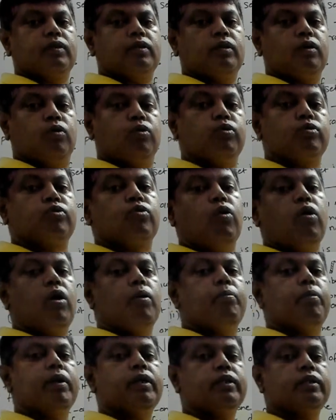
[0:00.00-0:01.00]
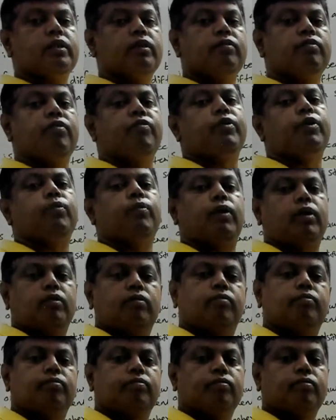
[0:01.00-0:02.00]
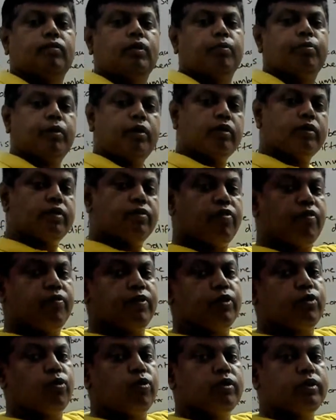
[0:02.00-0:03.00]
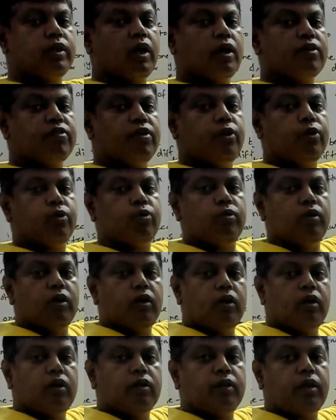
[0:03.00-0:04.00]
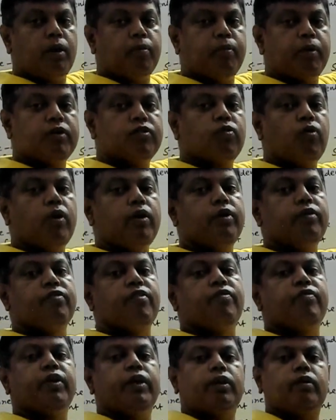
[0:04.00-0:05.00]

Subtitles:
whose roll number is 51, because the 50 students are assigned to the numbers 1 to 50.